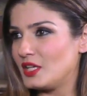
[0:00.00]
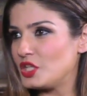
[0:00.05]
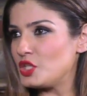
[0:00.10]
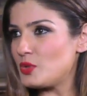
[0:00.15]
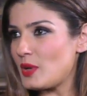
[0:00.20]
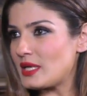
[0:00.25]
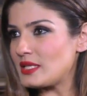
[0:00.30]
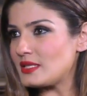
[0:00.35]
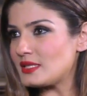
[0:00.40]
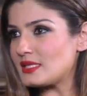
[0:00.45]

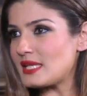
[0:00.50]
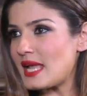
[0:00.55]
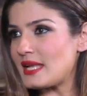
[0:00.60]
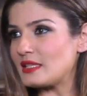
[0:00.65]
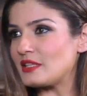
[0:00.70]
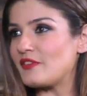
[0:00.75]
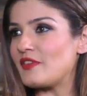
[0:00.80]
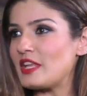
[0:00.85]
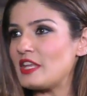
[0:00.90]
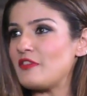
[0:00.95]
You
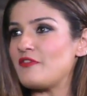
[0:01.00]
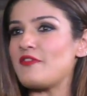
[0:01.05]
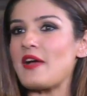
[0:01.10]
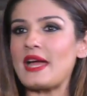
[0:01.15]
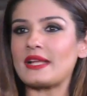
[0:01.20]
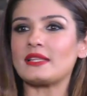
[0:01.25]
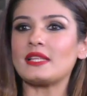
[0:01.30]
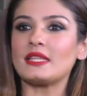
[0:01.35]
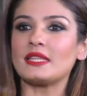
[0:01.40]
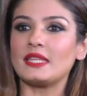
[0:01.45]
understand? The very
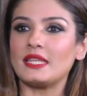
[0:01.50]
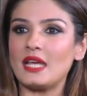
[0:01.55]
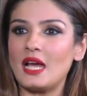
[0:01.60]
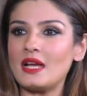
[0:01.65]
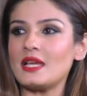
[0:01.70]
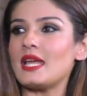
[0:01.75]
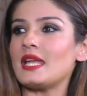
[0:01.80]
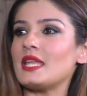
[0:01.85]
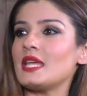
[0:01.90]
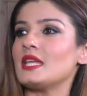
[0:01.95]
fact that they
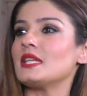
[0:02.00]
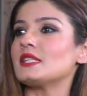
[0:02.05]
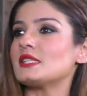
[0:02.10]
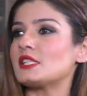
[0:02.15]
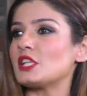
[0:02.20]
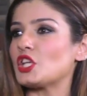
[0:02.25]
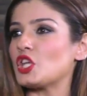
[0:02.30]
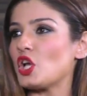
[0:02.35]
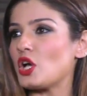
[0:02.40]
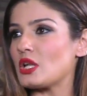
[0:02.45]
are getting
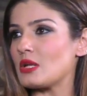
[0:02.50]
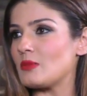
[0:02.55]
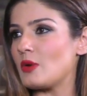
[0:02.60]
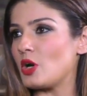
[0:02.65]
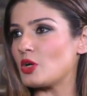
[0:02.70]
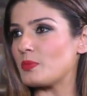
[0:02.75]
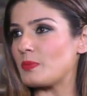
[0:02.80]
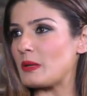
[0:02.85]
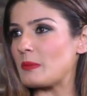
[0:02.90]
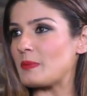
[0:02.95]
insecure
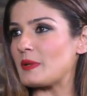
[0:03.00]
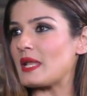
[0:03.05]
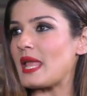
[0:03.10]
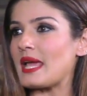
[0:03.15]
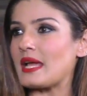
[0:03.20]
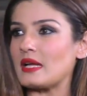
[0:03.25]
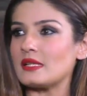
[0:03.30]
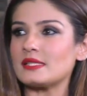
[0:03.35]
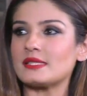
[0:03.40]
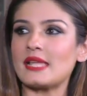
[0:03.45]
about people
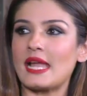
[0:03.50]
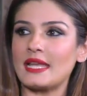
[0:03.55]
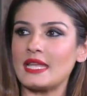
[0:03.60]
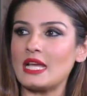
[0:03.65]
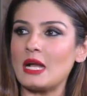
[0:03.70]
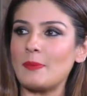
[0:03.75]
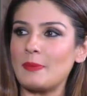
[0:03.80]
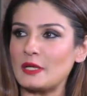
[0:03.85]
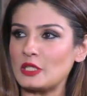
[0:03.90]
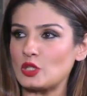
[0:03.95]
like us
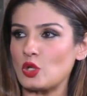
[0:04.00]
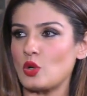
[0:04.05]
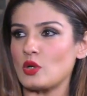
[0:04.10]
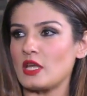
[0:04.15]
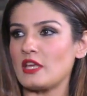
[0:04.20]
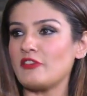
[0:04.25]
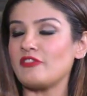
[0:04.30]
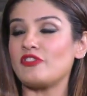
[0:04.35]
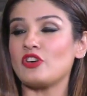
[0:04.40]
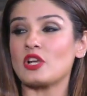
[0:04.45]
standing up and
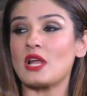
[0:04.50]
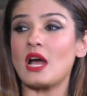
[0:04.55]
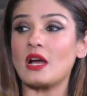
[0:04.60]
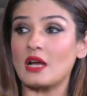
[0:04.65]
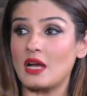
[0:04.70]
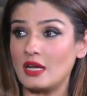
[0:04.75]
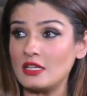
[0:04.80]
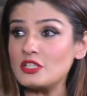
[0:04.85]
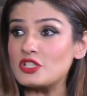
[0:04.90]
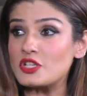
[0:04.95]
talking for
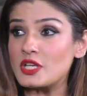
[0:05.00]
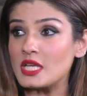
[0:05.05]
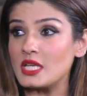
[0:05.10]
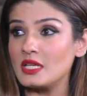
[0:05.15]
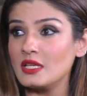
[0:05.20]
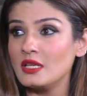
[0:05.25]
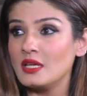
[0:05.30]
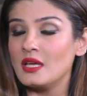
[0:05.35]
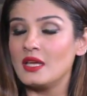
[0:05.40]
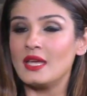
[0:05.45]
our country
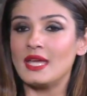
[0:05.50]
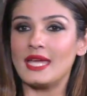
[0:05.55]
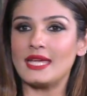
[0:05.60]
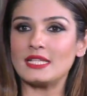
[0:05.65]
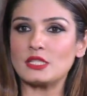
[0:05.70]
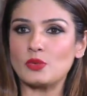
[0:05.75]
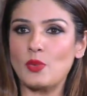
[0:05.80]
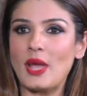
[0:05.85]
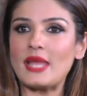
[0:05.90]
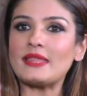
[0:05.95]

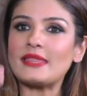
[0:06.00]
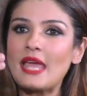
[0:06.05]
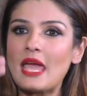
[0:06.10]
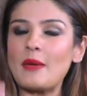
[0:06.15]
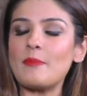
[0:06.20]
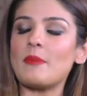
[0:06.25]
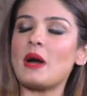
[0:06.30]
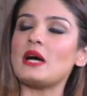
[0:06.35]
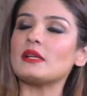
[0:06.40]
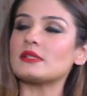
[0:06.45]
is where
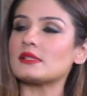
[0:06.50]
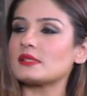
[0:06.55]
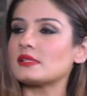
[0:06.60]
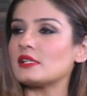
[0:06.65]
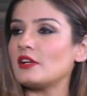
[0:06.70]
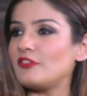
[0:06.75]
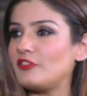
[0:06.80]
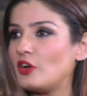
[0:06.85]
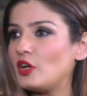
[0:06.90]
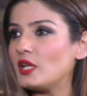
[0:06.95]
their masks
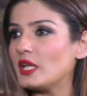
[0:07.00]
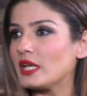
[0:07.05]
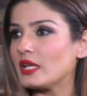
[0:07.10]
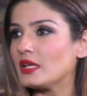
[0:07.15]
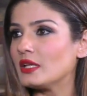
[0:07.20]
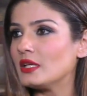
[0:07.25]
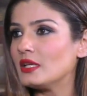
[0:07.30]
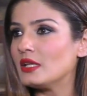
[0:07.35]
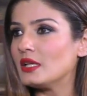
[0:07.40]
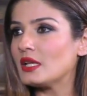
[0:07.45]
are falling.